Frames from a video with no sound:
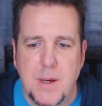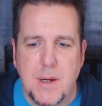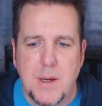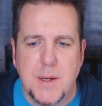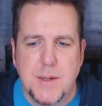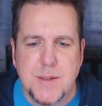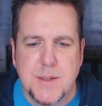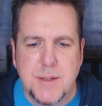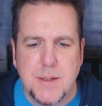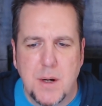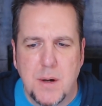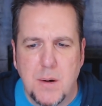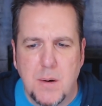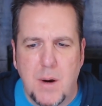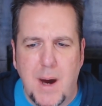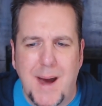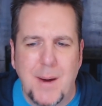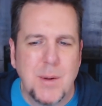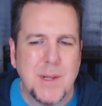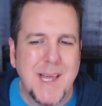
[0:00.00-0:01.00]

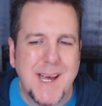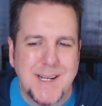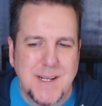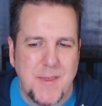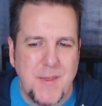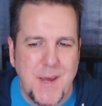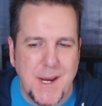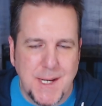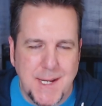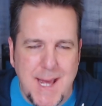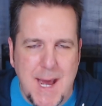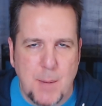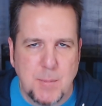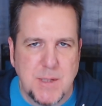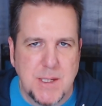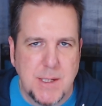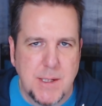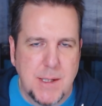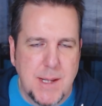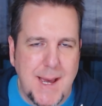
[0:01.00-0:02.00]
So I would like to think
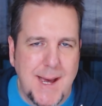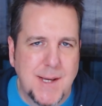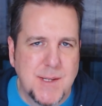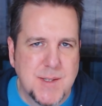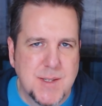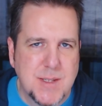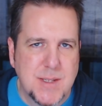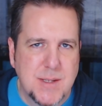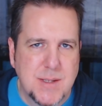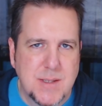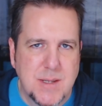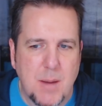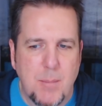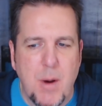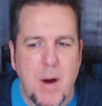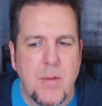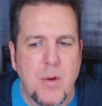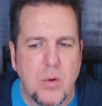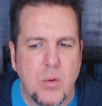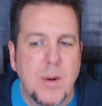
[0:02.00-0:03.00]
Knapton has some
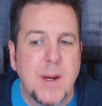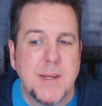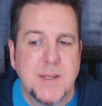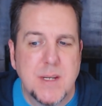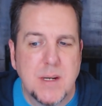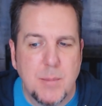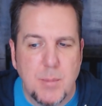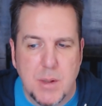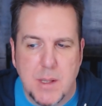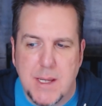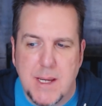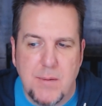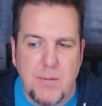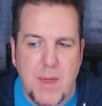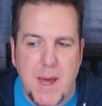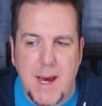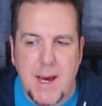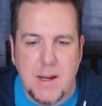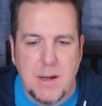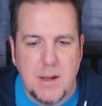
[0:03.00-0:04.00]
other reason to believe
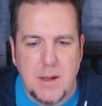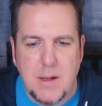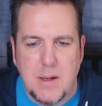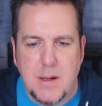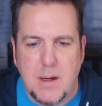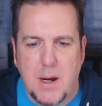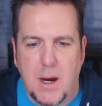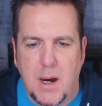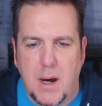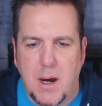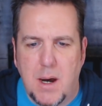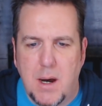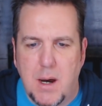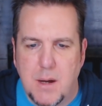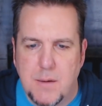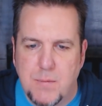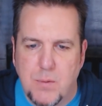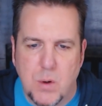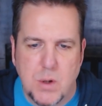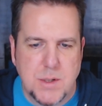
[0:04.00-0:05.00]
that. Uh,
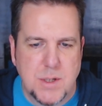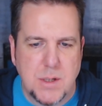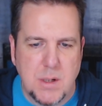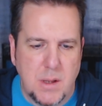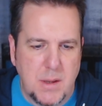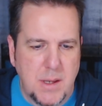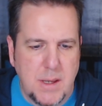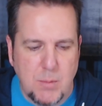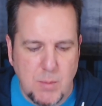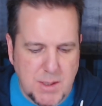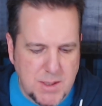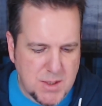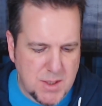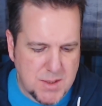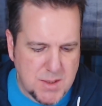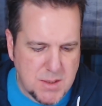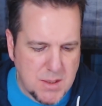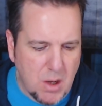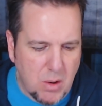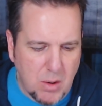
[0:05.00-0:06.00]
unfortunately, we
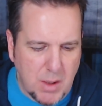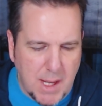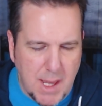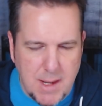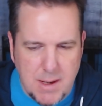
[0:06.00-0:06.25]
just don't get